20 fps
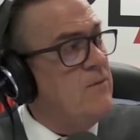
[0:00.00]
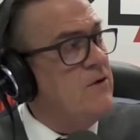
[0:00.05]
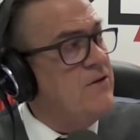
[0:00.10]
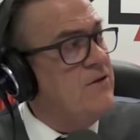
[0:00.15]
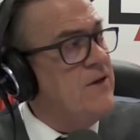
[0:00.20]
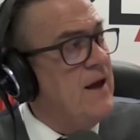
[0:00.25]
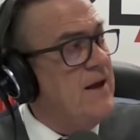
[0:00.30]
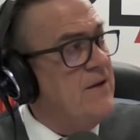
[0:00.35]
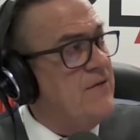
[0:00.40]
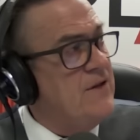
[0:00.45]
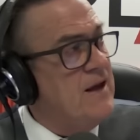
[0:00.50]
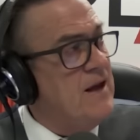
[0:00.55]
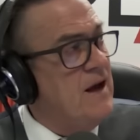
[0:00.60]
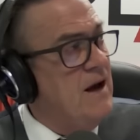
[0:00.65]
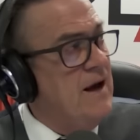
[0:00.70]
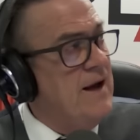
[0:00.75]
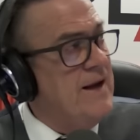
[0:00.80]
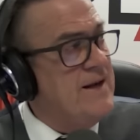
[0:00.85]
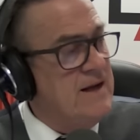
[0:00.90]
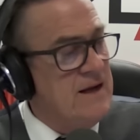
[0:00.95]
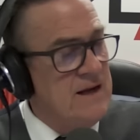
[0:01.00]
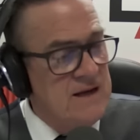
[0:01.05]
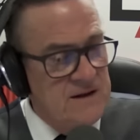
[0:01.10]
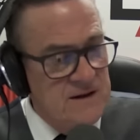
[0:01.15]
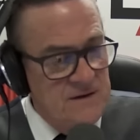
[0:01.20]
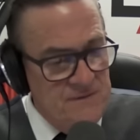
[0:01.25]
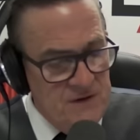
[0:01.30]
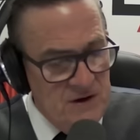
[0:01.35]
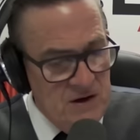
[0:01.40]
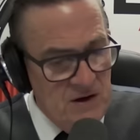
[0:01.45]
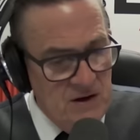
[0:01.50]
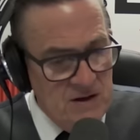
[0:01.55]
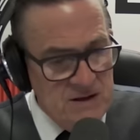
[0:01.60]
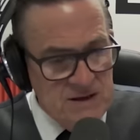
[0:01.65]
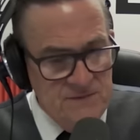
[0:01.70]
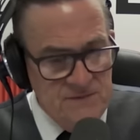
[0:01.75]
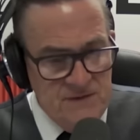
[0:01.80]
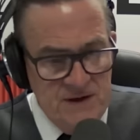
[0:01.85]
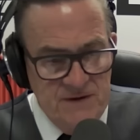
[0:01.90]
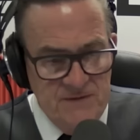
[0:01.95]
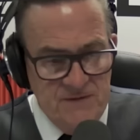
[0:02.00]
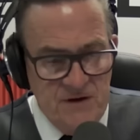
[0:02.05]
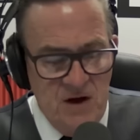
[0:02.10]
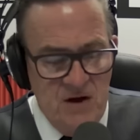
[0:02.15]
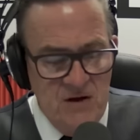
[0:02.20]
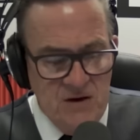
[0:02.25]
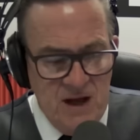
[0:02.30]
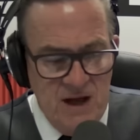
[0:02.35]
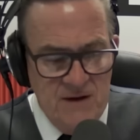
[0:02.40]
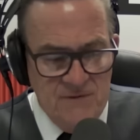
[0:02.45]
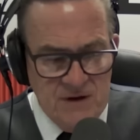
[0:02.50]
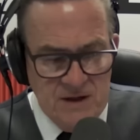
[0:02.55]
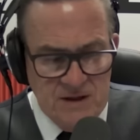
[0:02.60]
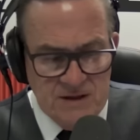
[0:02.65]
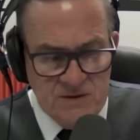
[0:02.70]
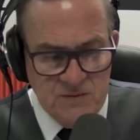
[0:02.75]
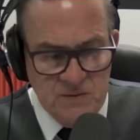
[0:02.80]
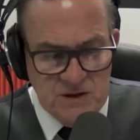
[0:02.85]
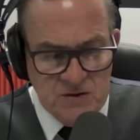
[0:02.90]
with that, the idea, the philosophy of co governance,